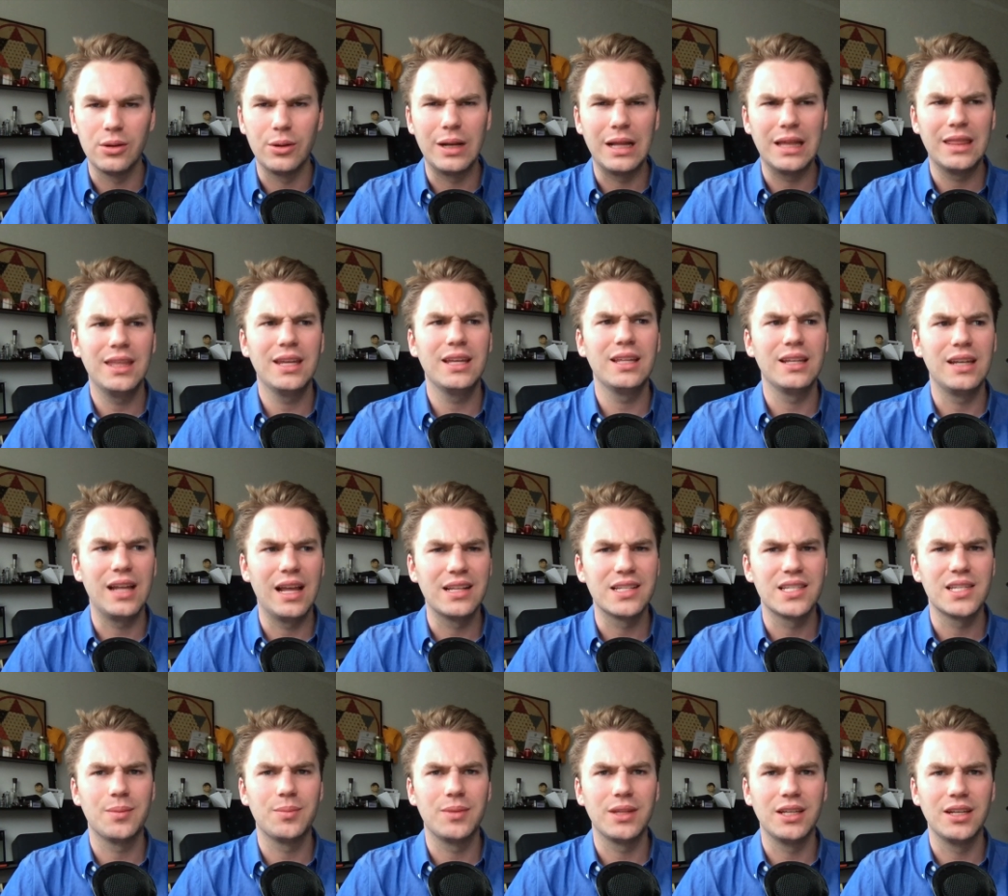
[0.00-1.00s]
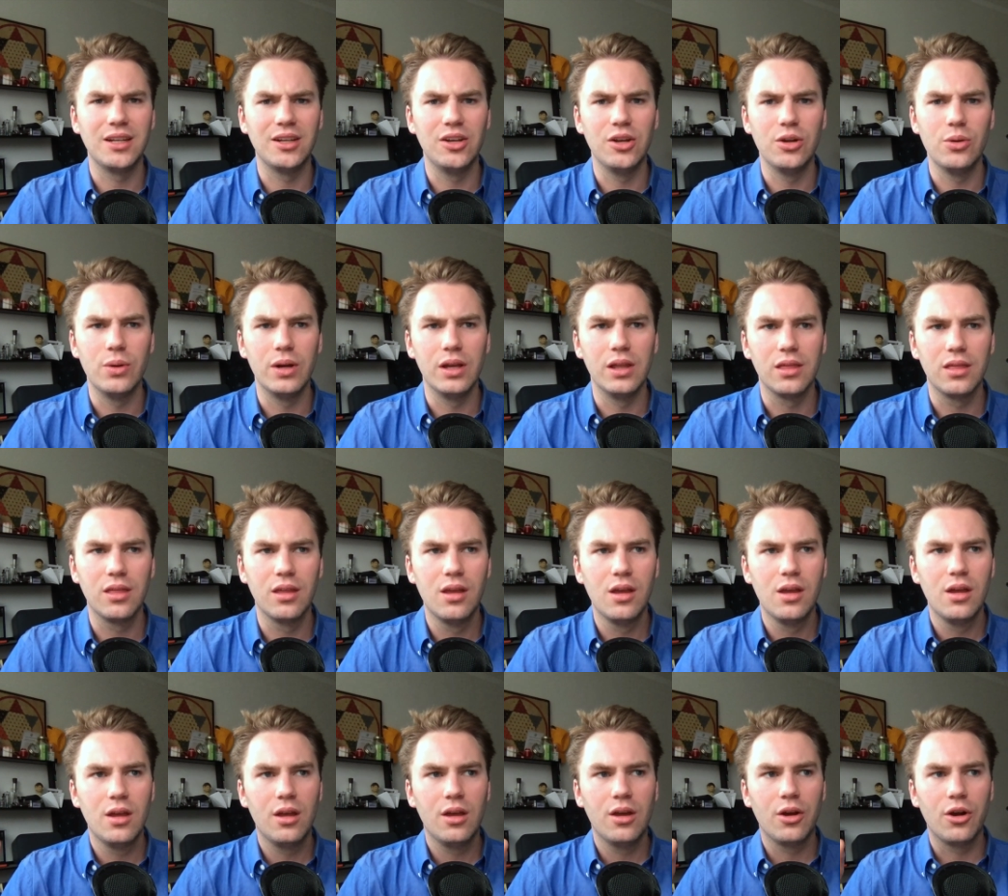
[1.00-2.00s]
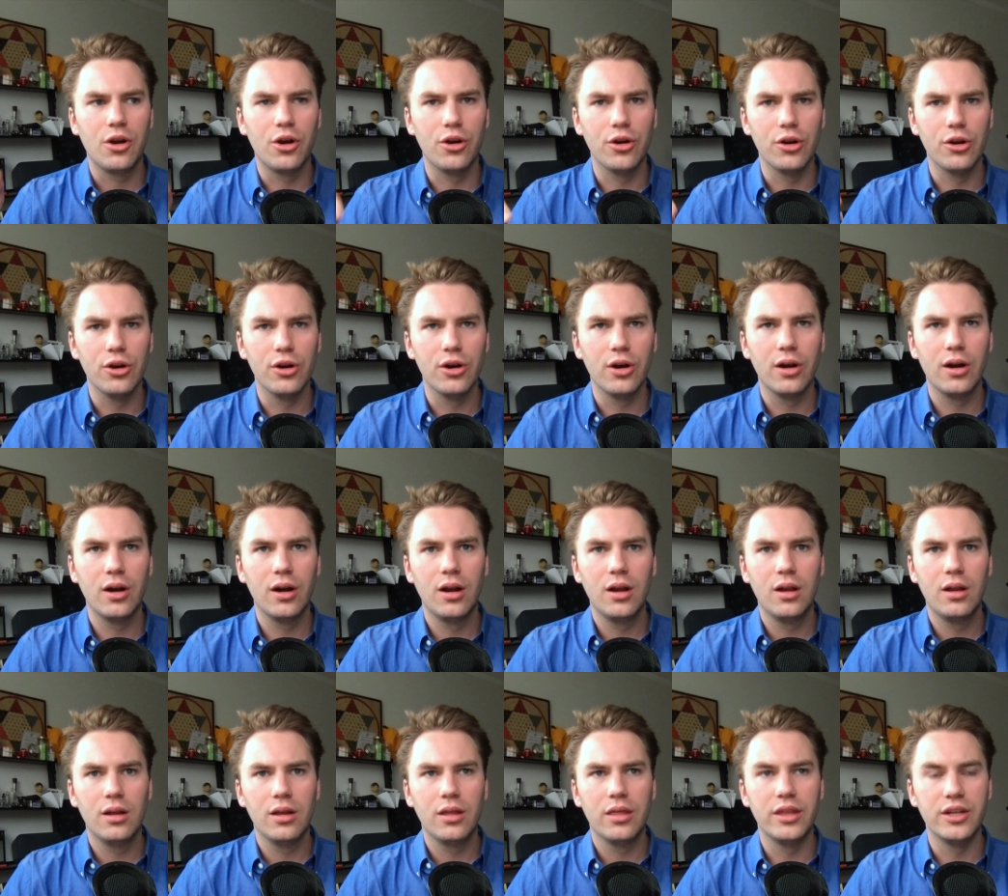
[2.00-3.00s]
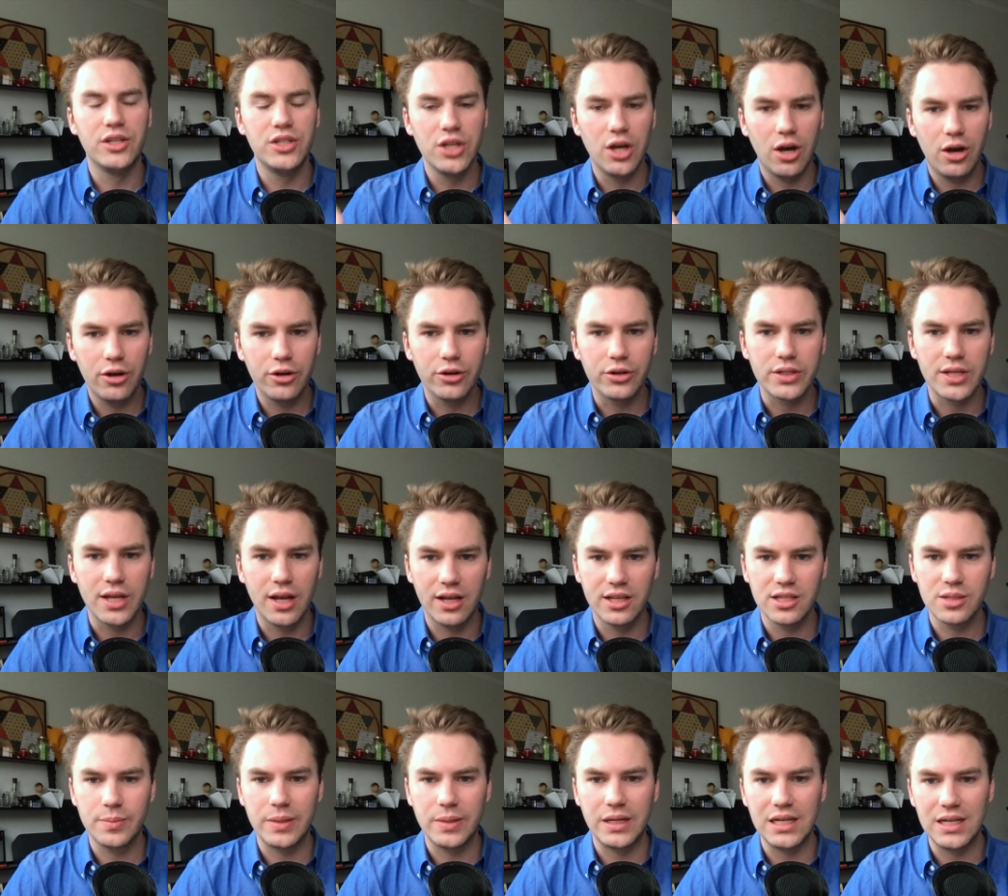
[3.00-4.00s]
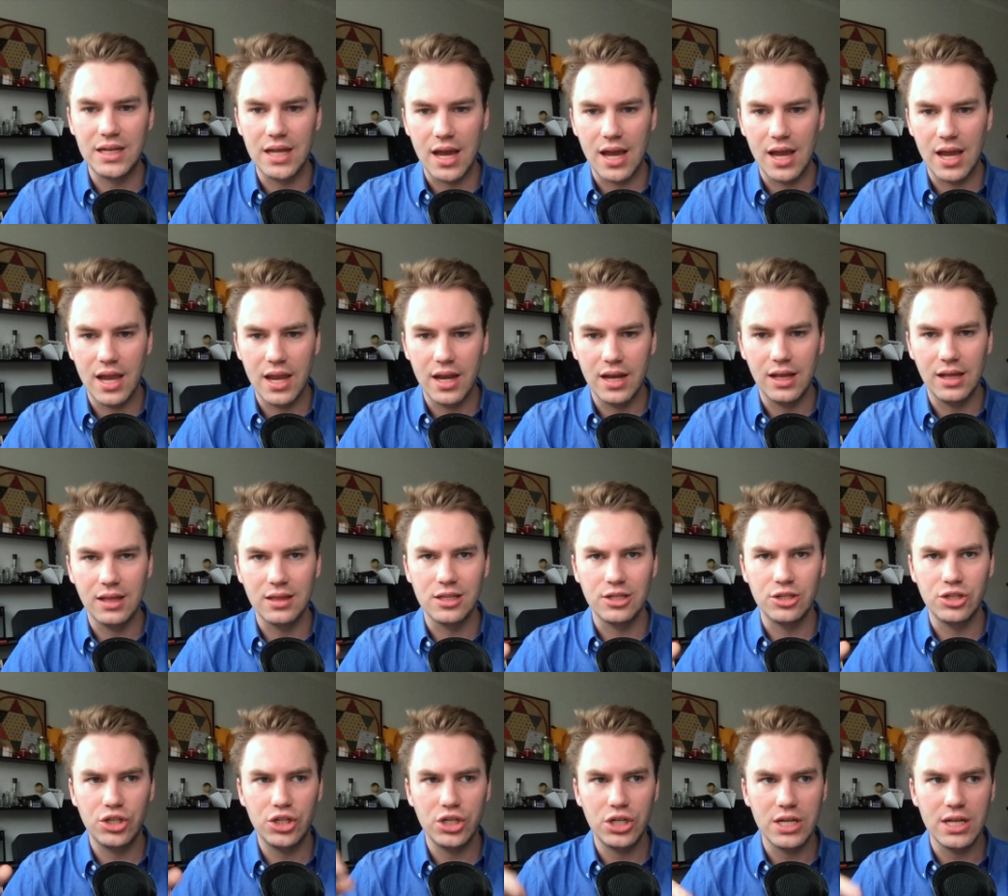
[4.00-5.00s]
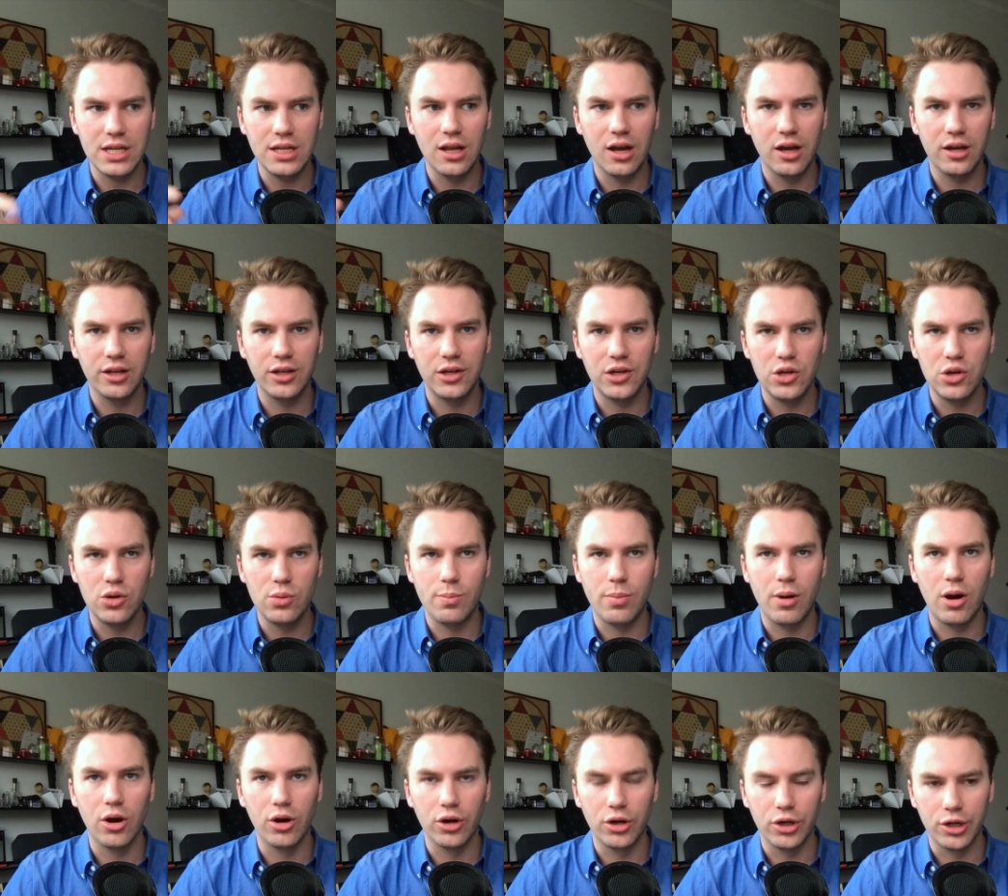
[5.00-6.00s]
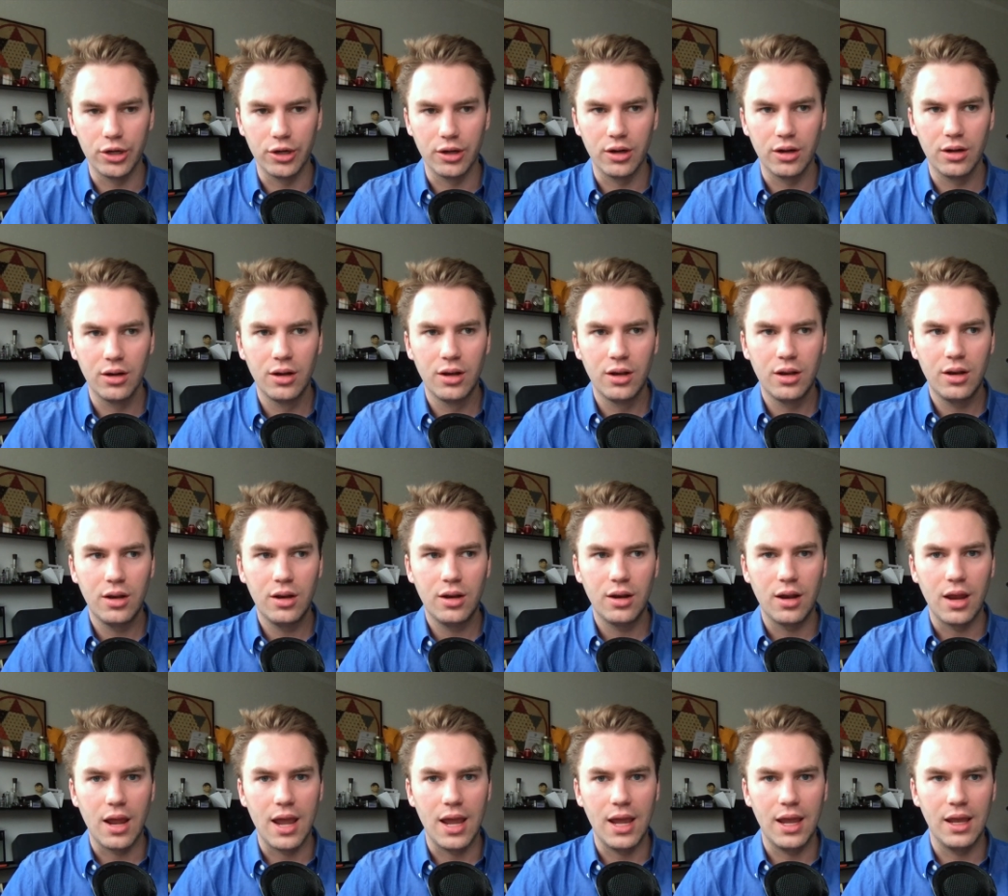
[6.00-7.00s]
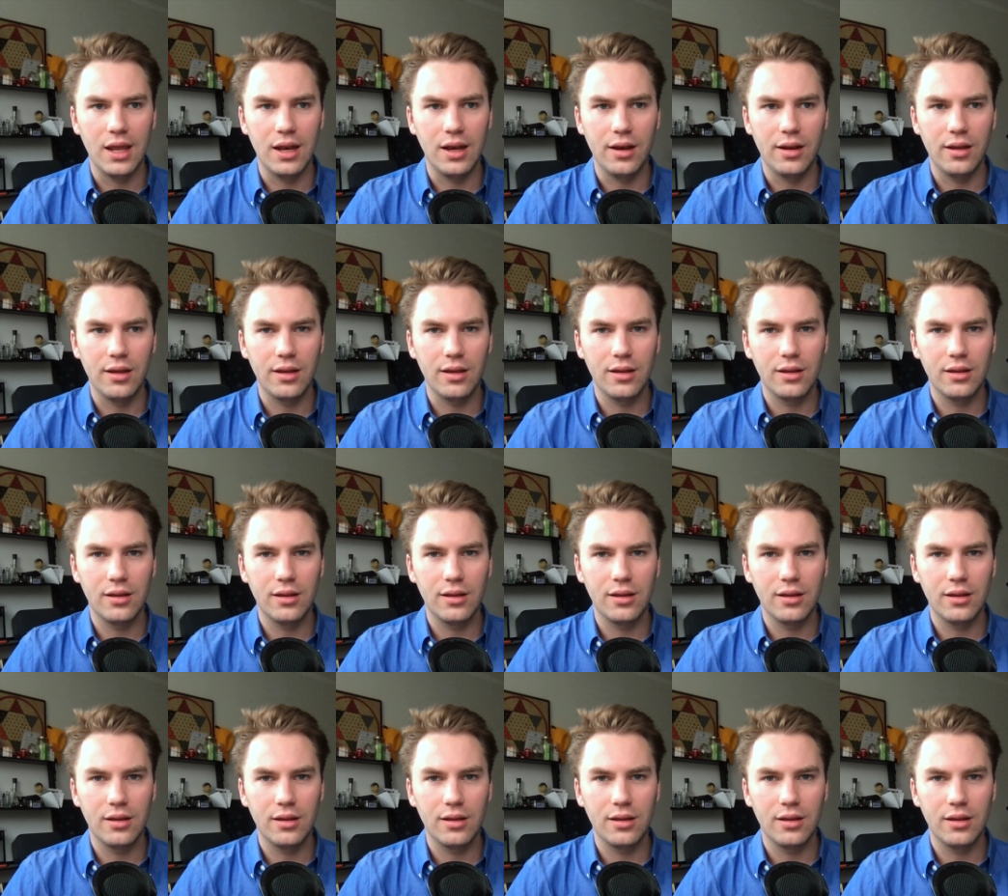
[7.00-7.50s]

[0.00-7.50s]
And I think it had something to do with the daughter's husband died, and then she got a new partner, and